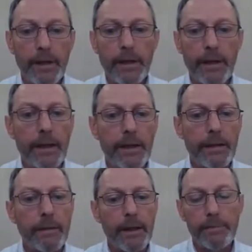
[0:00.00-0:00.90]
any
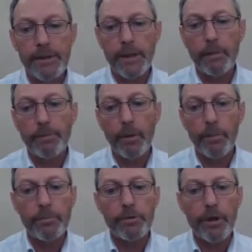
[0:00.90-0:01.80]
any any particular
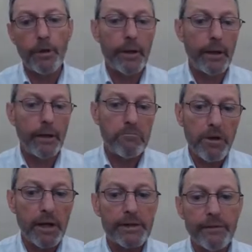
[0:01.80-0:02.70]
problems growing in
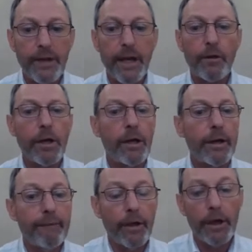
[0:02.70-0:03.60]
relatively
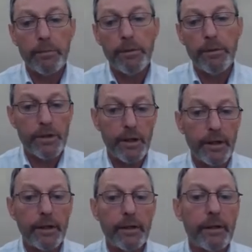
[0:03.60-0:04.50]
alkaline environments like